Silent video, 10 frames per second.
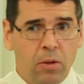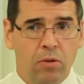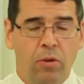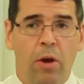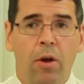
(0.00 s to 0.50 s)

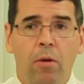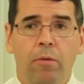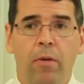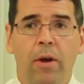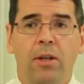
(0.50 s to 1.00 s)
So
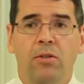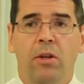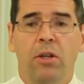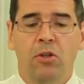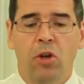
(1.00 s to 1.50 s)
focus
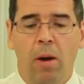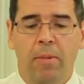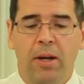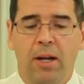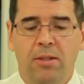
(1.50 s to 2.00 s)
on your
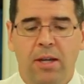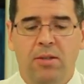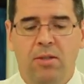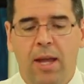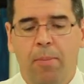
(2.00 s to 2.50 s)
job, and I'd say
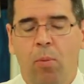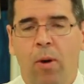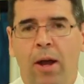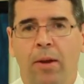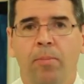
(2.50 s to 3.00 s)
step
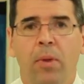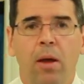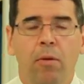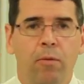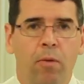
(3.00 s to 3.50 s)
one
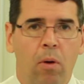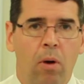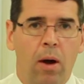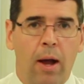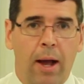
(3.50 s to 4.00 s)

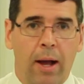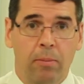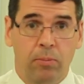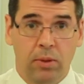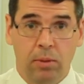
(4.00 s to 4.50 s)
for
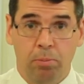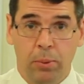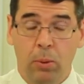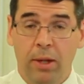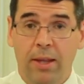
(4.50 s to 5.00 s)

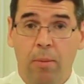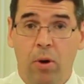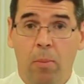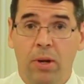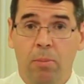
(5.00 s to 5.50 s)
building that
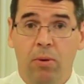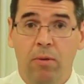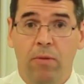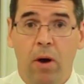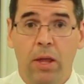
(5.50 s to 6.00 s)
property
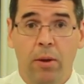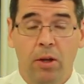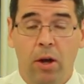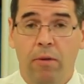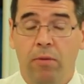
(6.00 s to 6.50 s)
portfolio
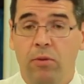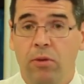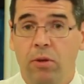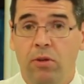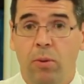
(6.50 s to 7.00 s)
and going from
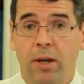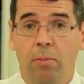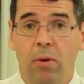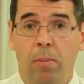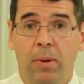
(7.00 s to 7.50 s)
2 to 20
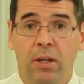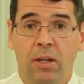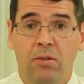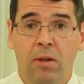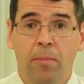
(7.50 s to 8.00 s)

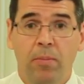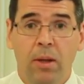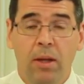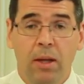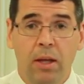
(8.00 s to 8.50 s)
properties
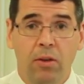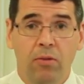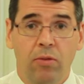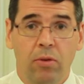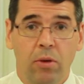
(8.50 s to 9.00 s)

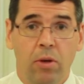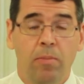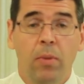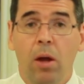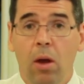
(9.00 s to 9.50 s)
is to
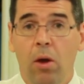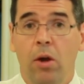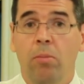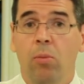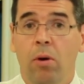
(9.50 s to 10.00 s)

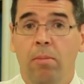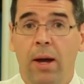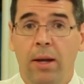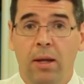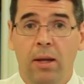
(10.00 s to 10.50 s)
earn more
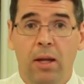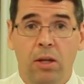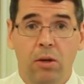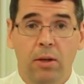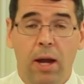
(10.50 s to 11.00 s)
money
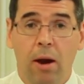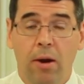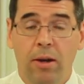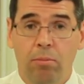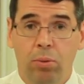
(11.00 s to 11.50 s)
in your
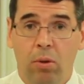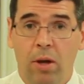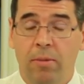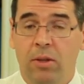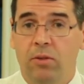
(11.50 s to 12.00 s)
current
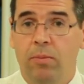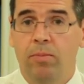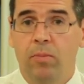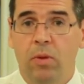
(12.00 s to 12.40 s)
employment.